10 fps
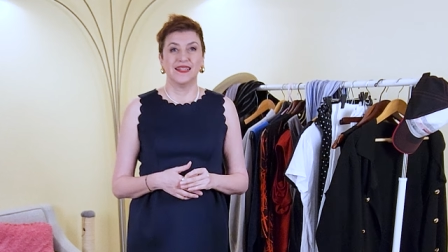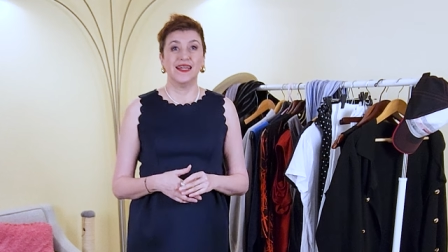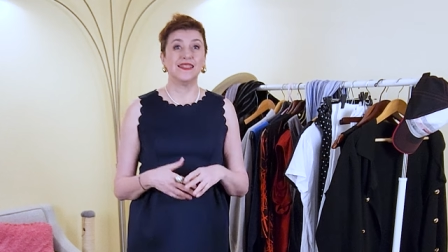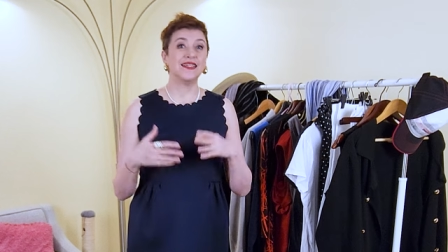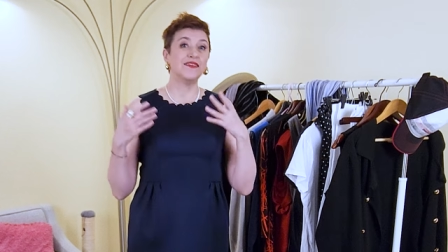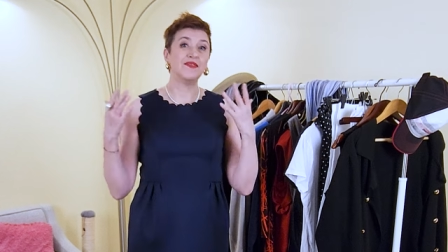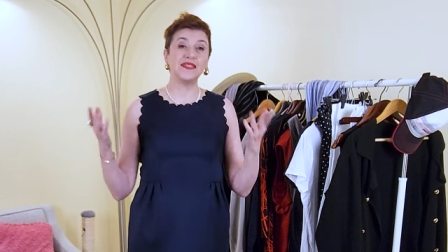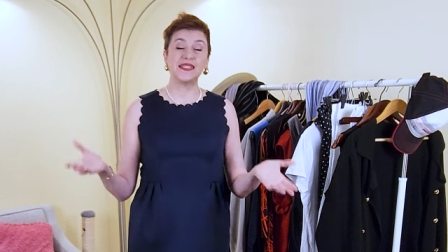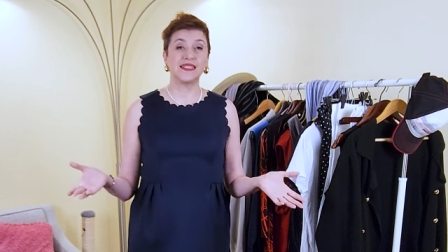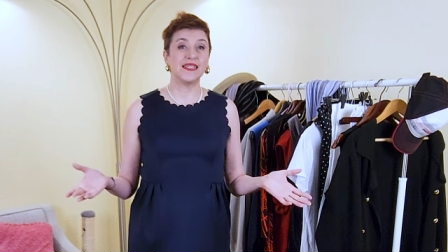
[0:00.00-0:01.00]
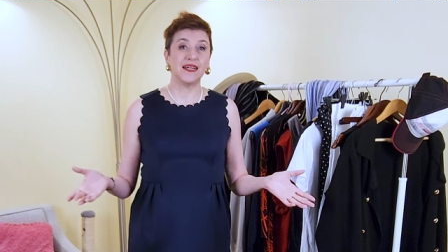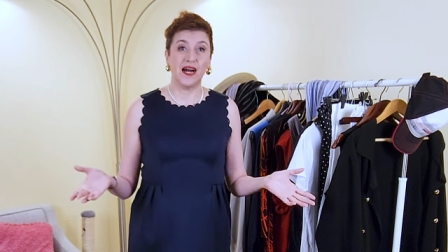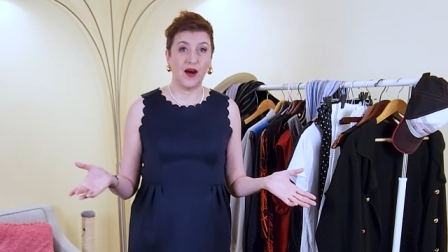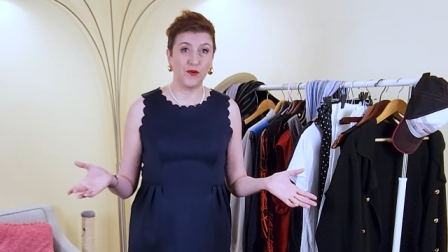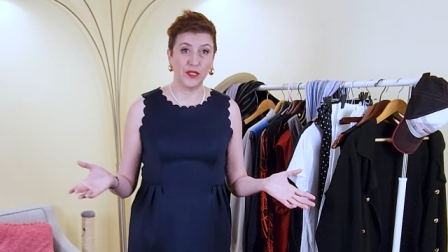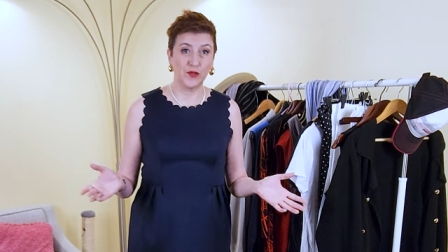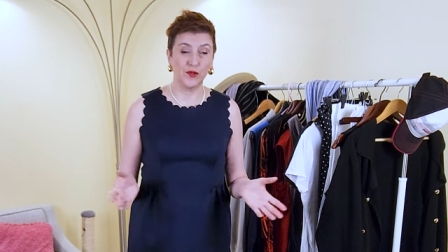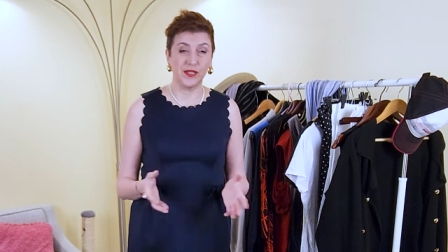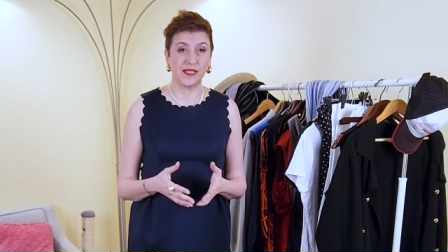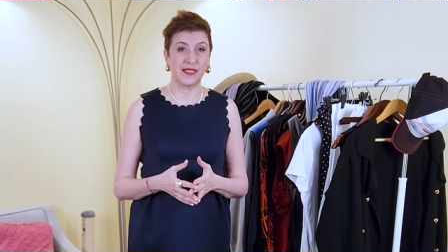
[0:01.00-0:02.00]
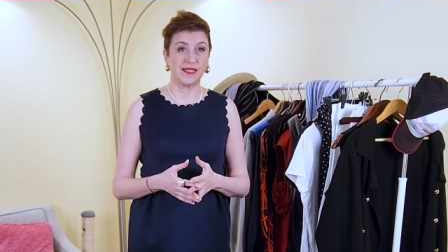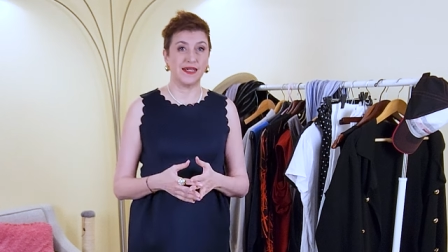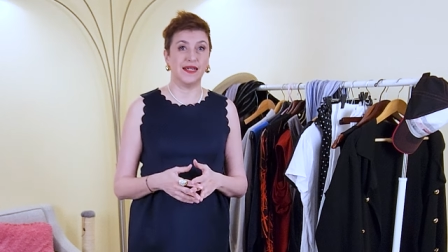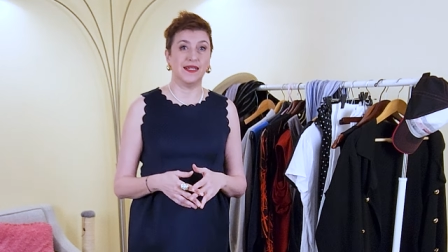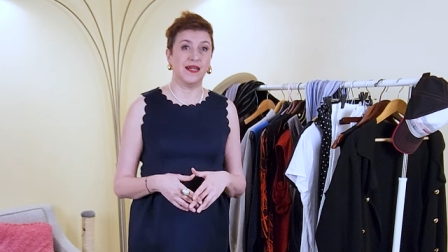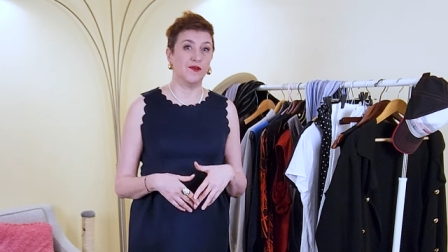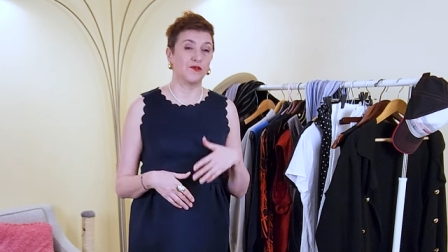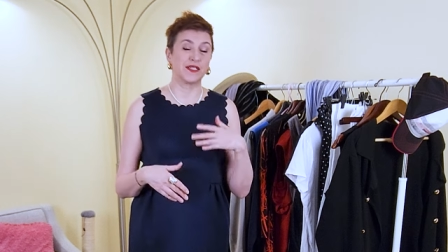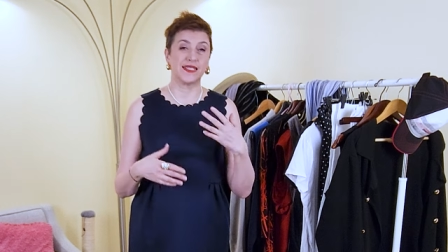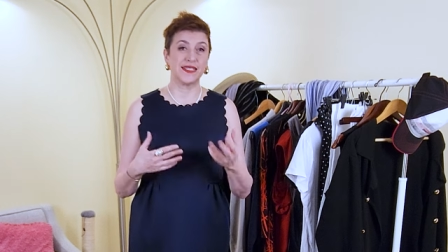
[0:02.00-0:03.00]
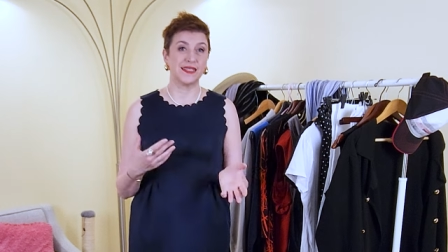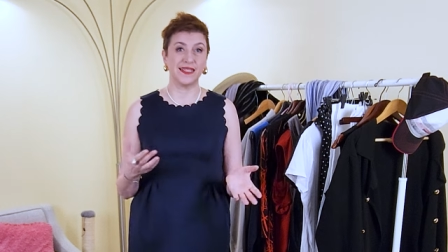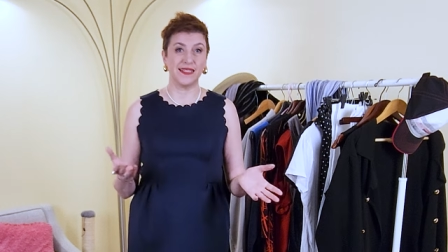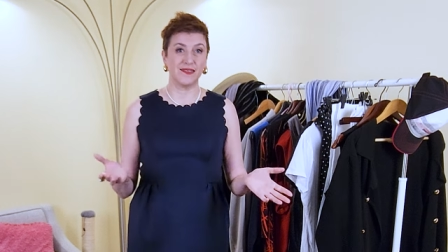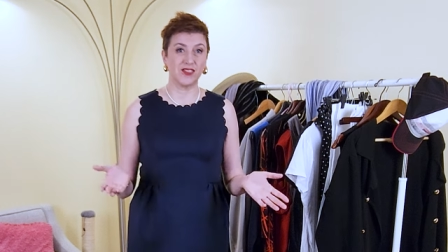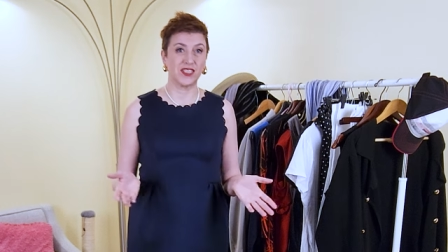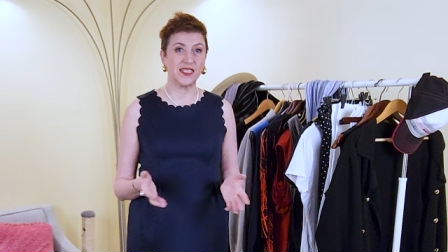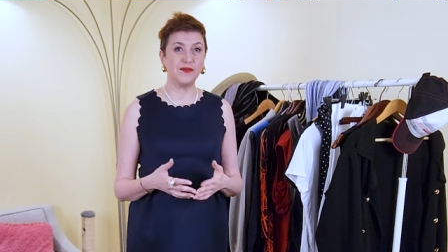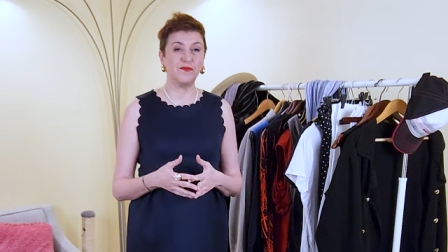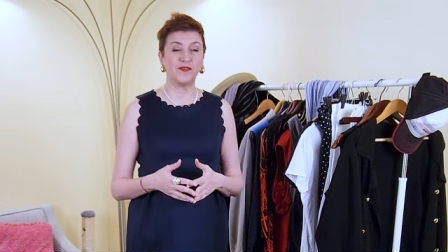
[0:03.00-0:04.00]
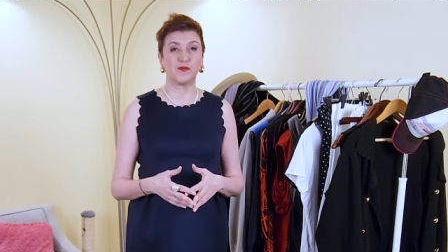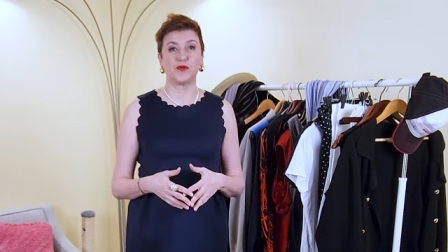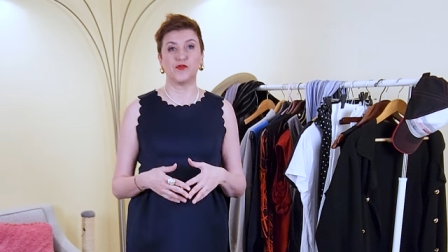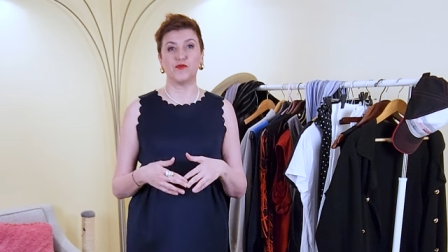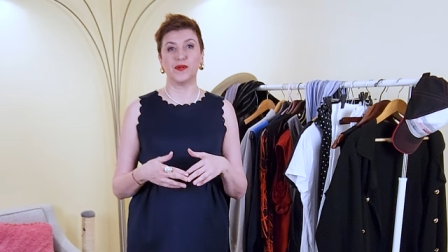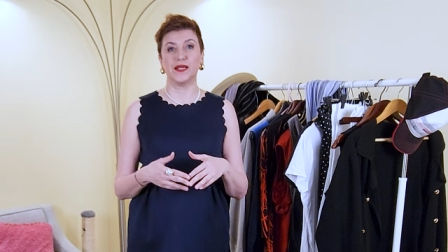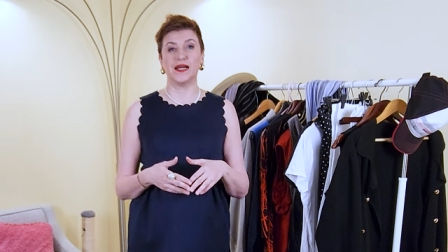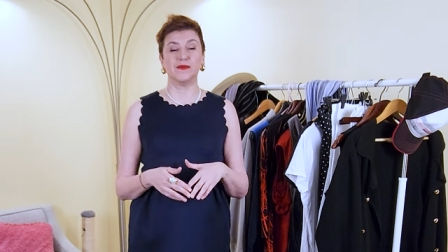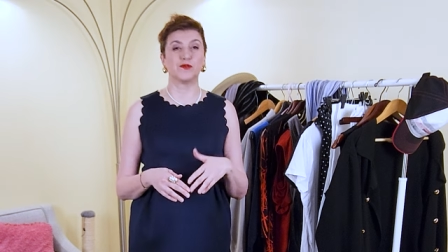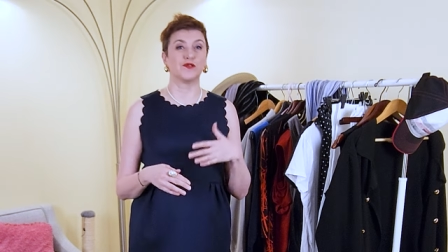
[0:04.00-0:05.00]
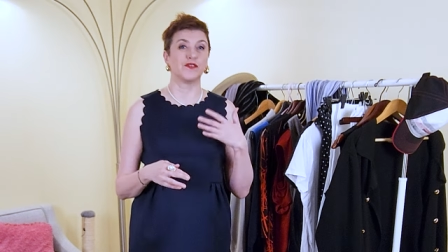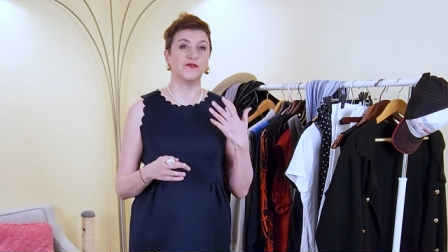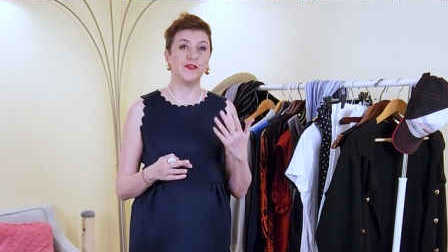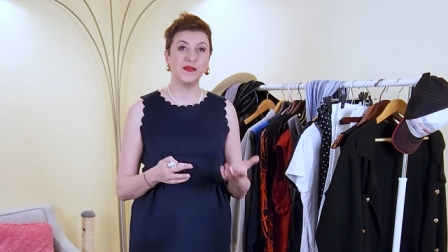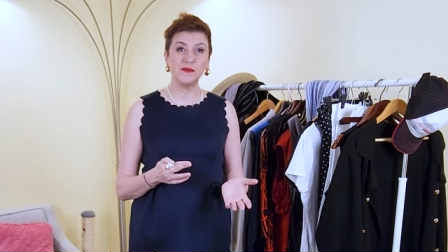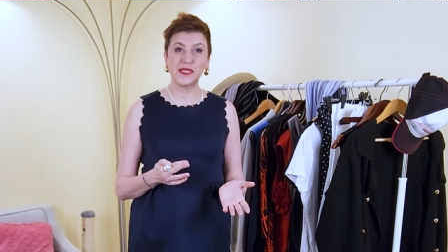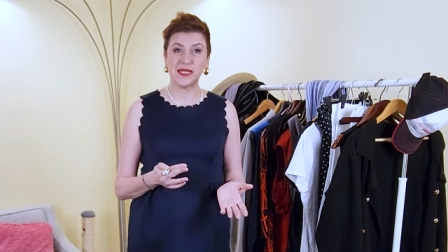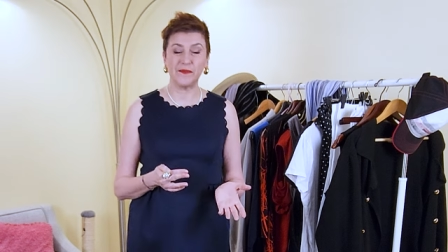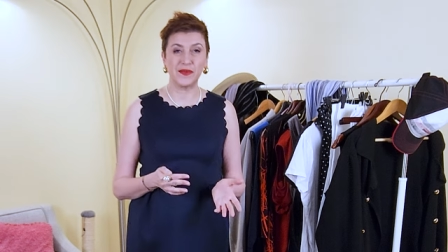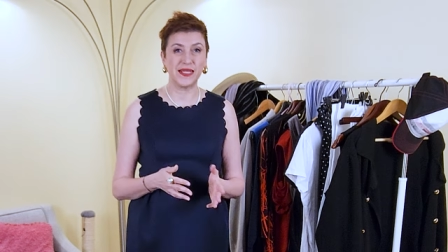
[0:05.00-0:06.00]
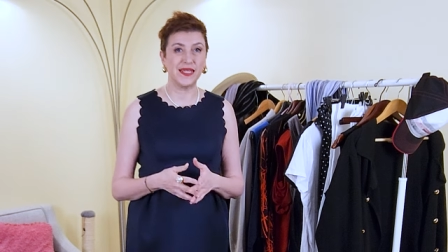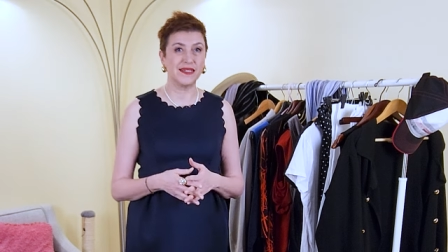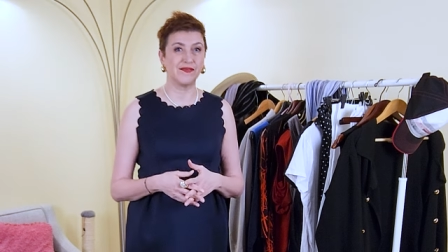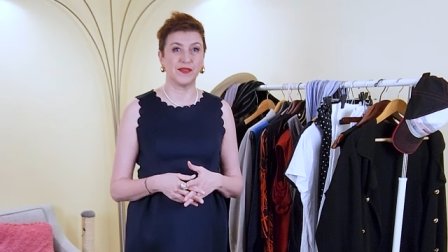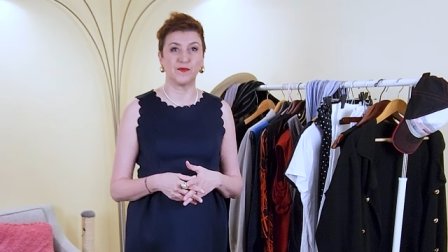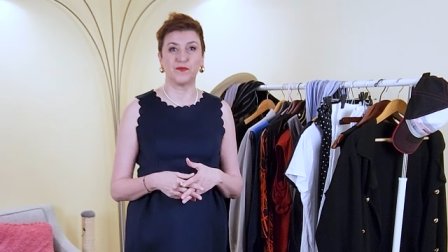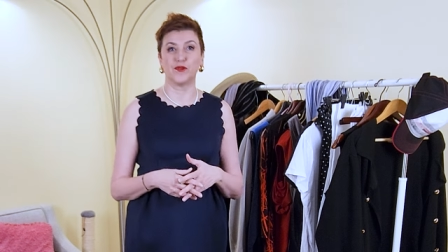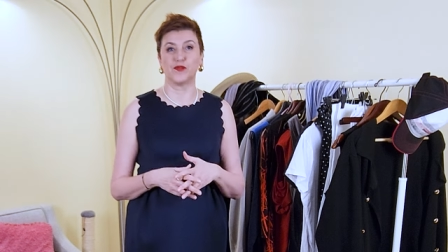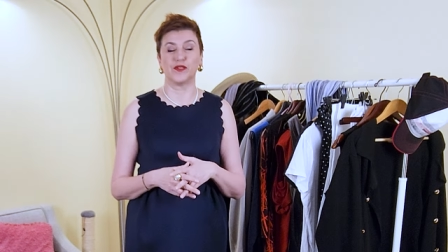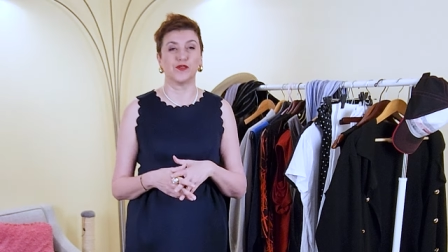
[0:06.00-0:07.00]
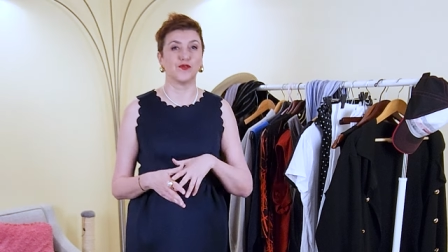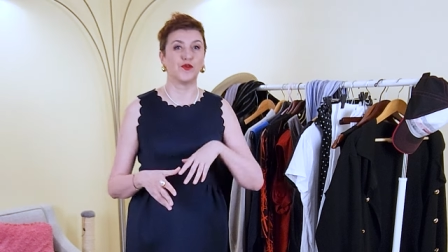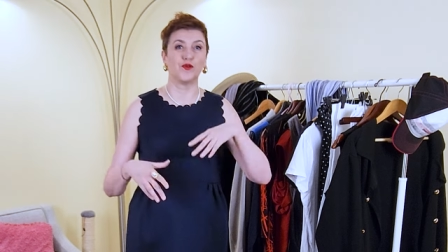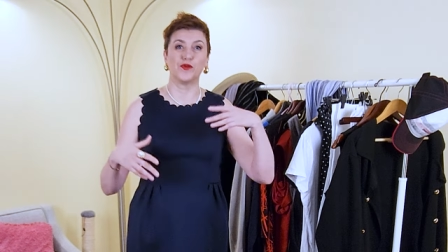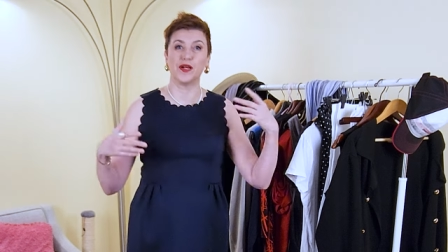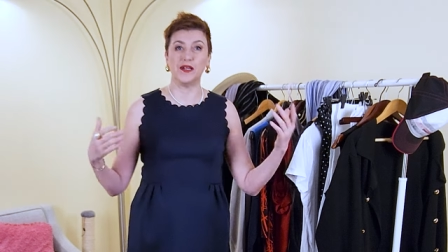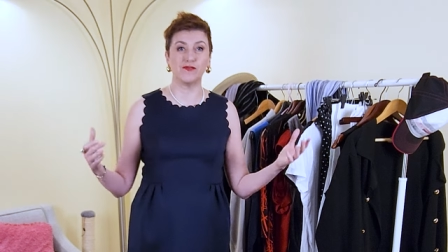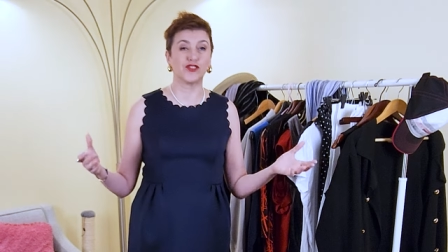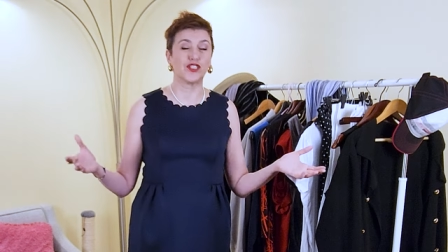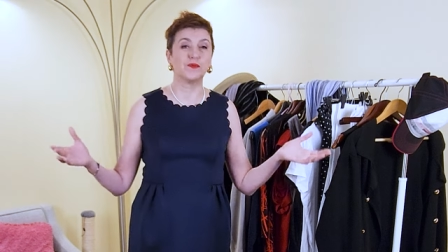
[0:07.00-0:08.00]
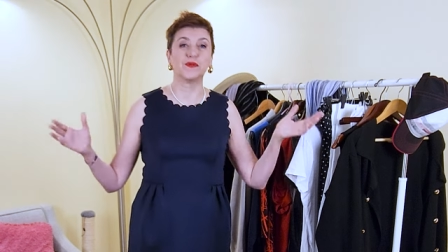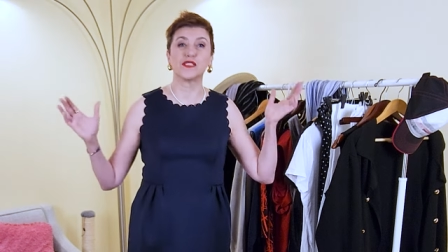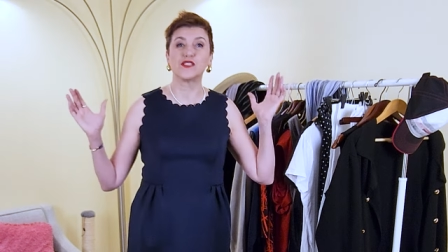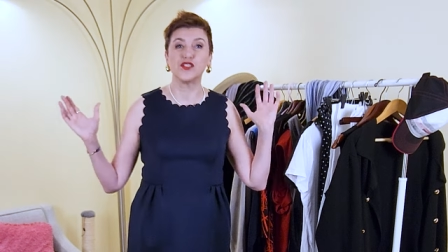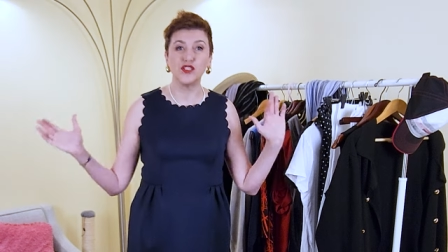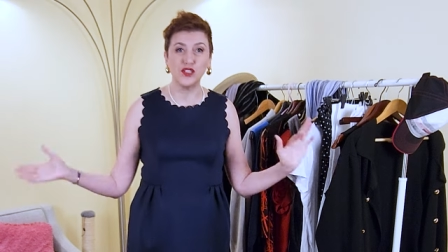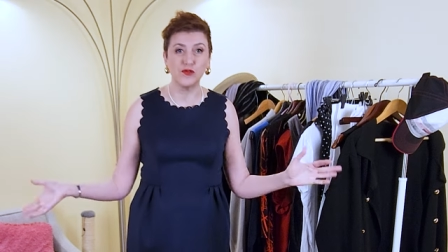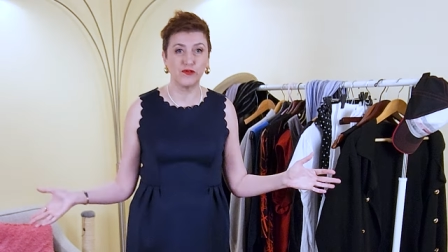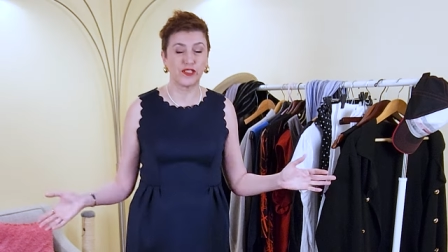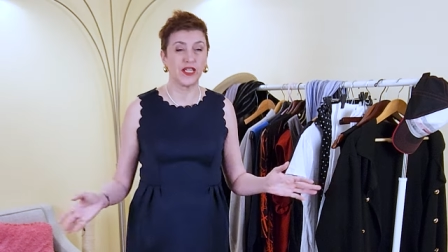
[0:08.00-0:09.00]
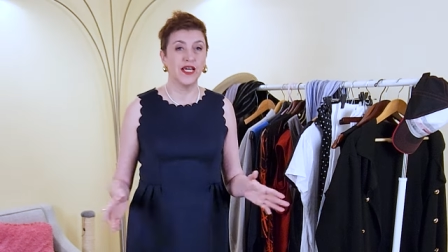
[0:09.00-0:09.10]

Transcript: And then we'll see how it goes, uh, our city in a ship, we're probably, I'm gonna film something, we're going to go around, ship is huge,